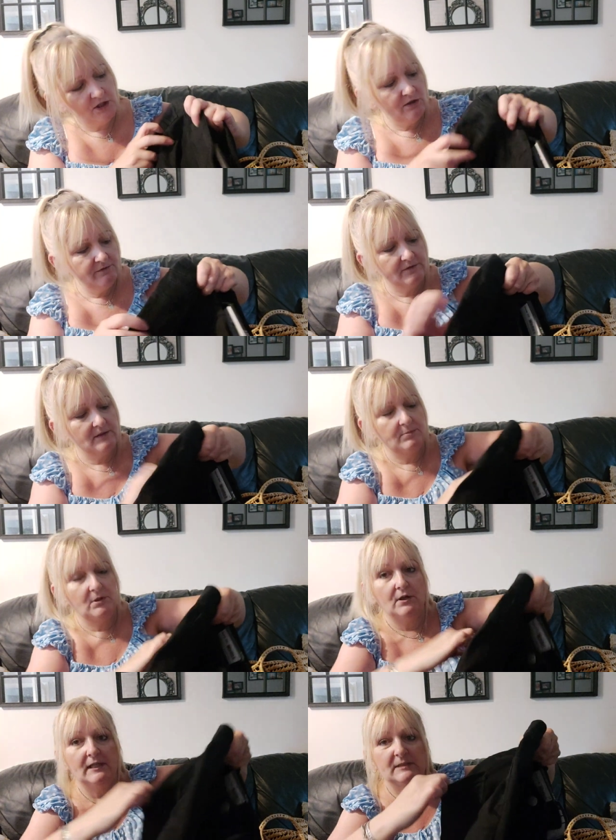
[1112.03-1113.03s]
No front
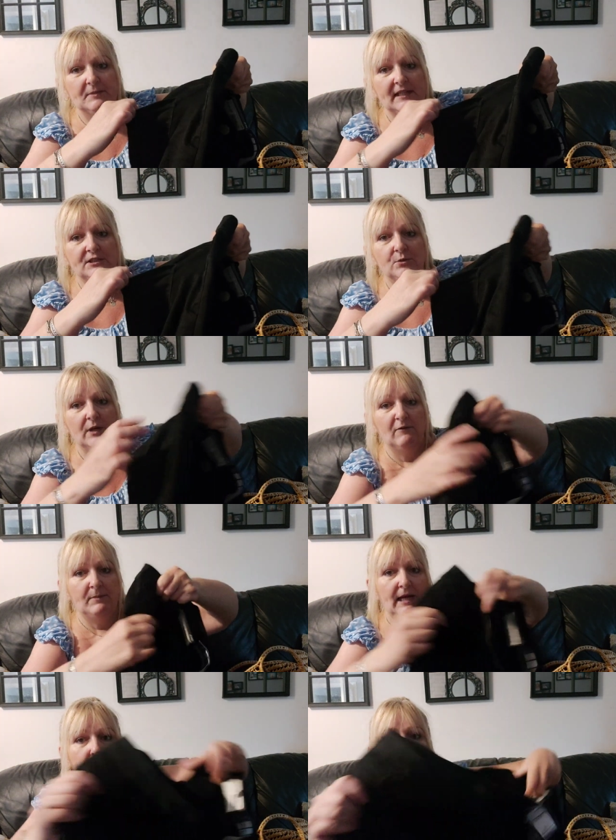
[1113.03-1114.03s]
pockets, but they do have
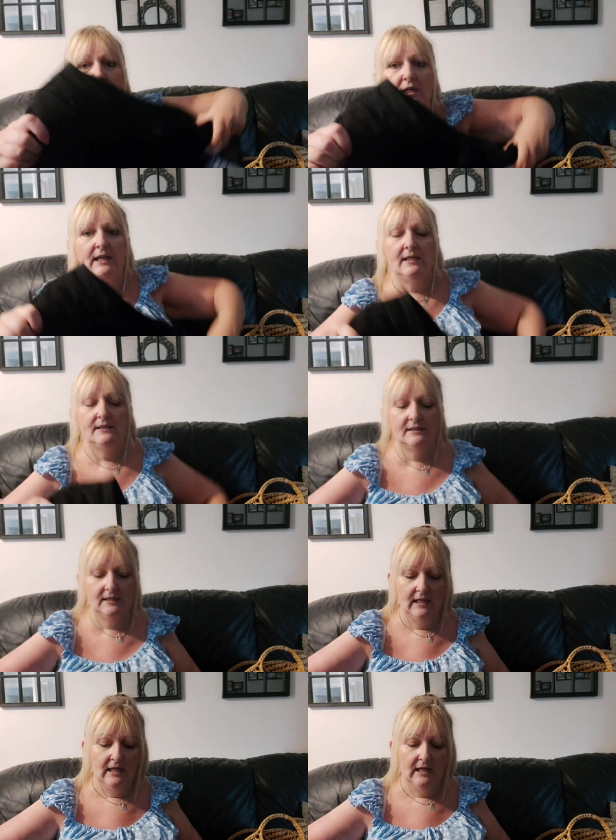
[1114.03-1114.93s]
back pockets.